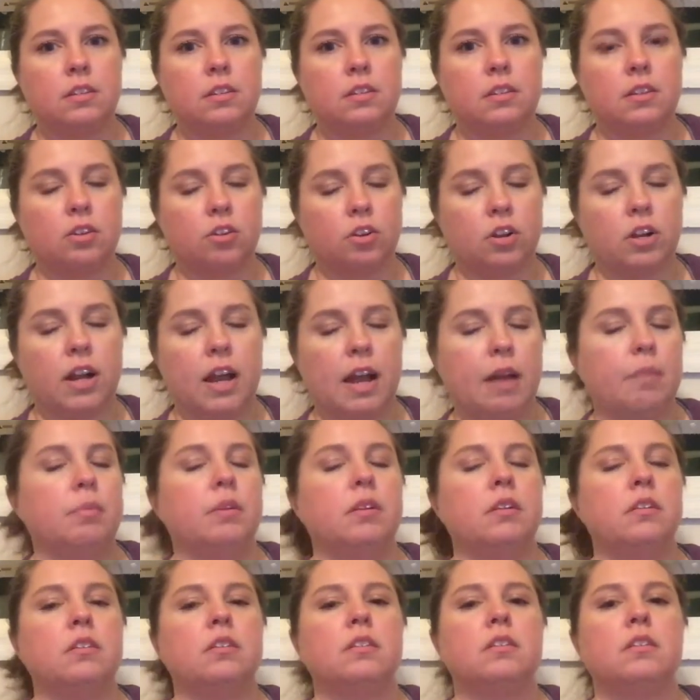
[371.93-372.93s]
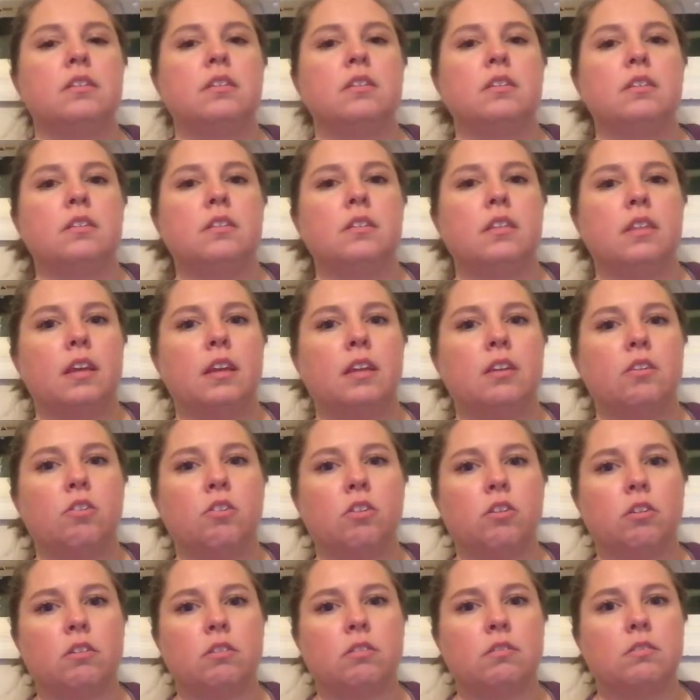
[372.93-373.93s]
that are going to happen in this season that
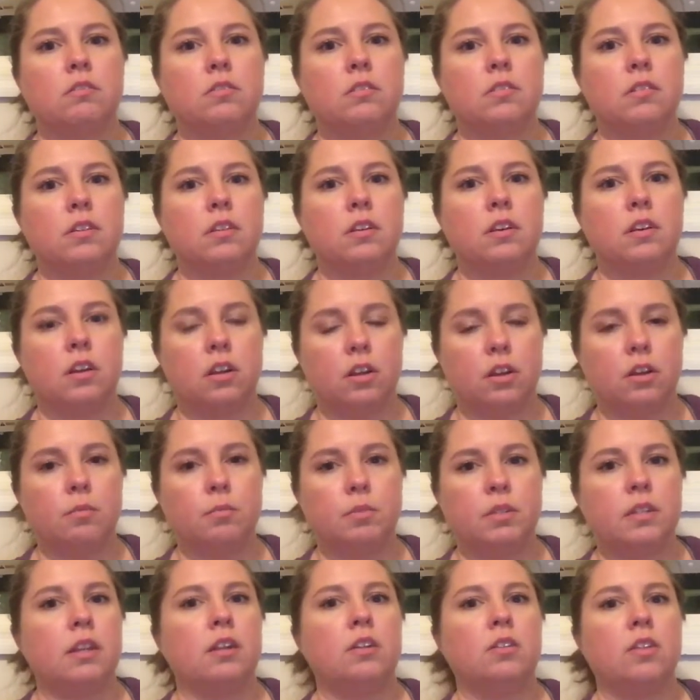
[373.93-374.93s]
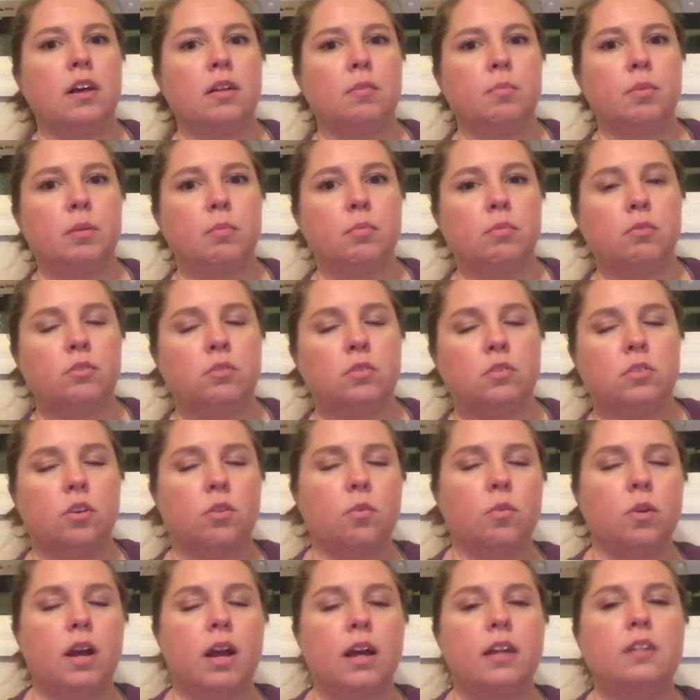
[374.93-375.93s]
are going to upset a lot of people.
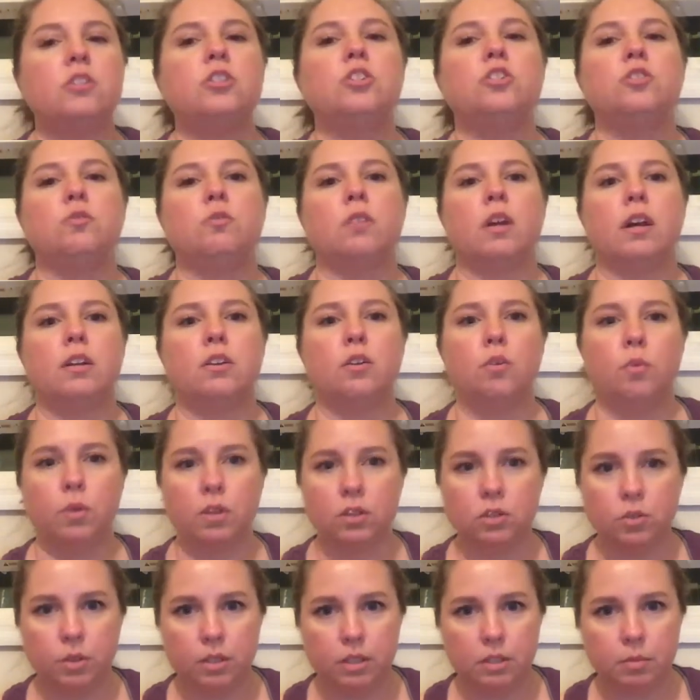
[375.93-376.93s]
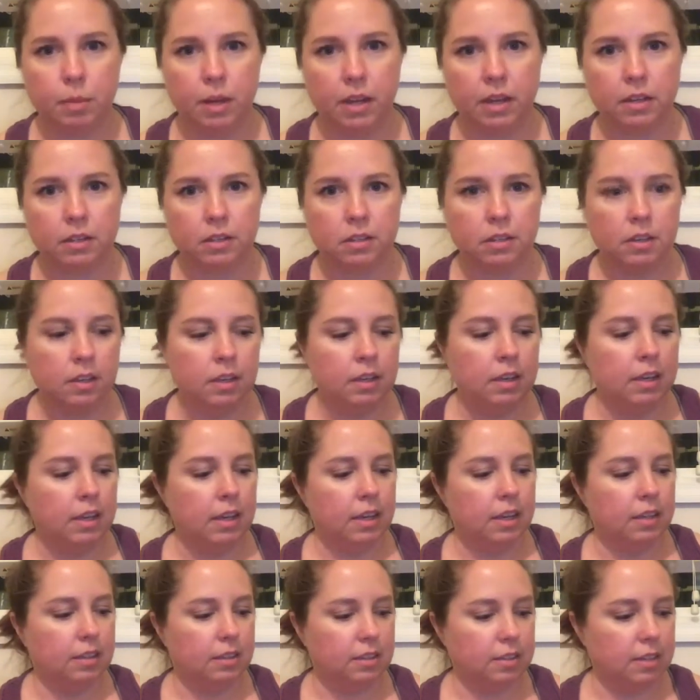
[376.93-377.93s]
So I do not know what to expect
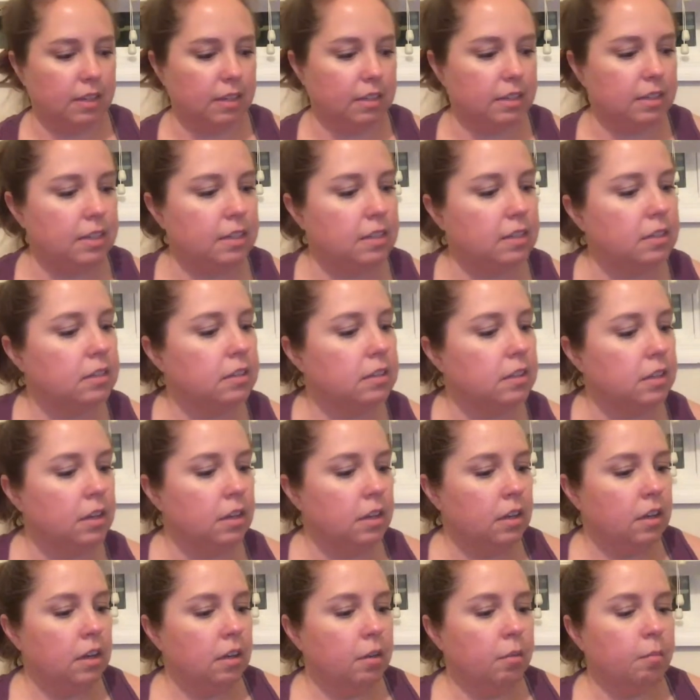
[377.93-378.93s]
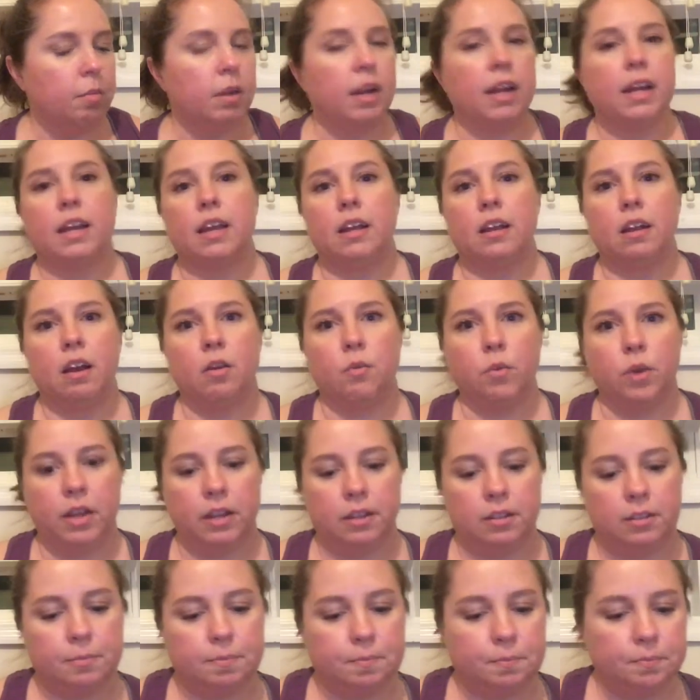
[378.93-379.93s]
in this next season, but I cannot
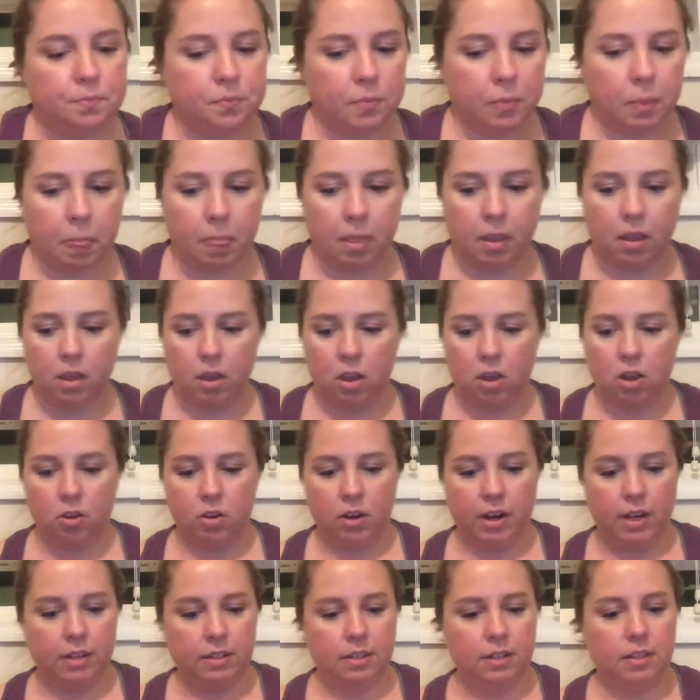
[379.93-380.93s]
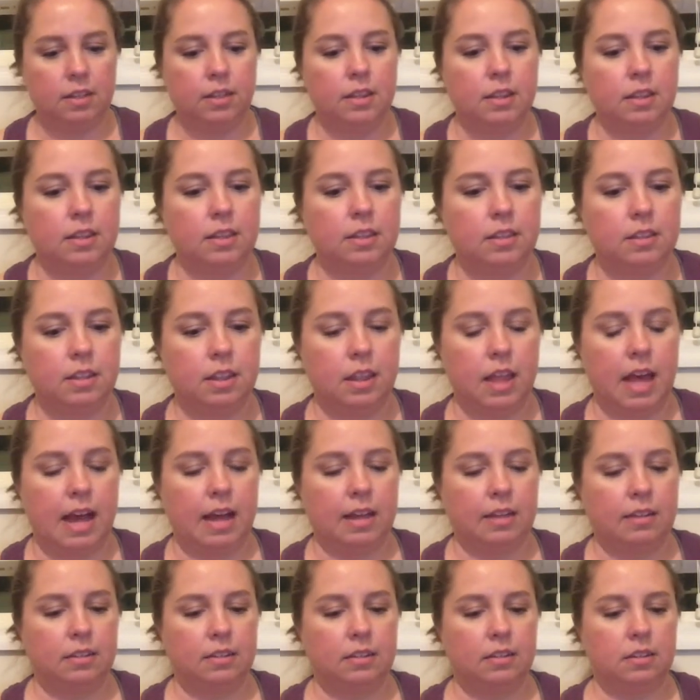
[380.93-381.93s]
wait. All right, this
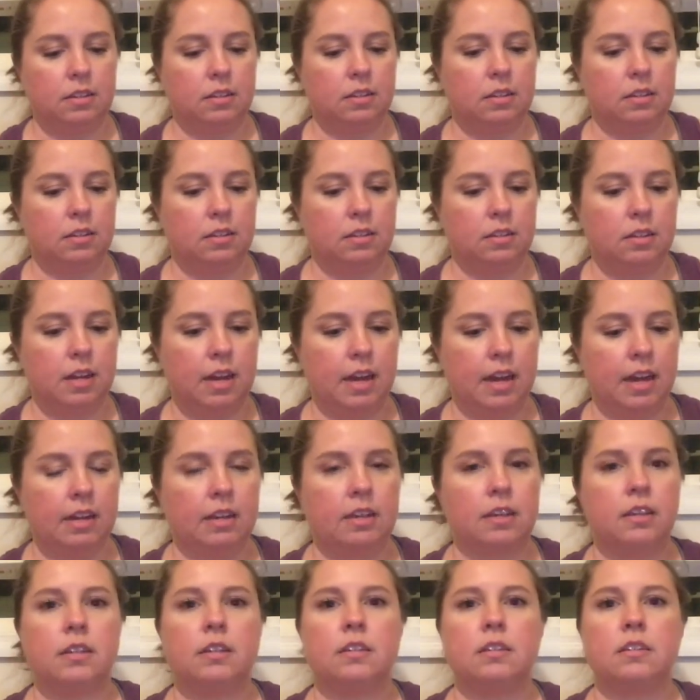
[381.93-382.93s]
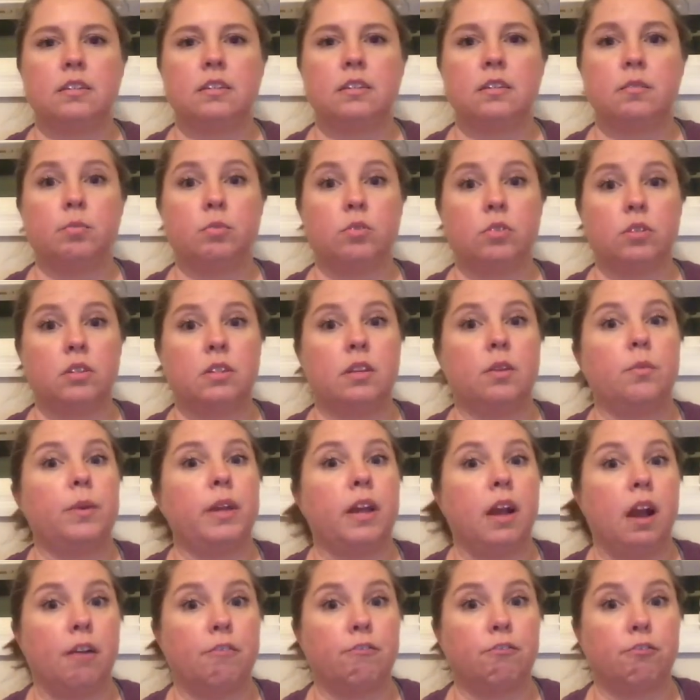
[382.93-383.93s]
last stack is the books that we
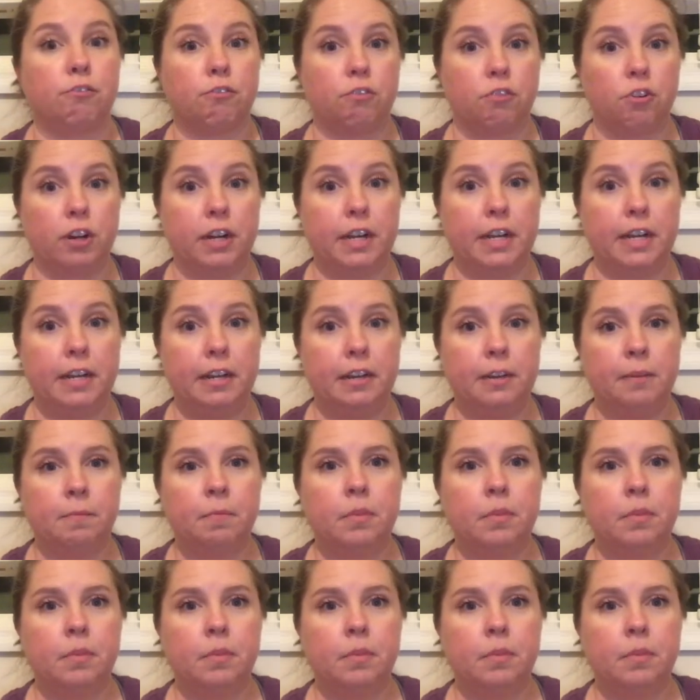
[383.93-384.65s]
got for free.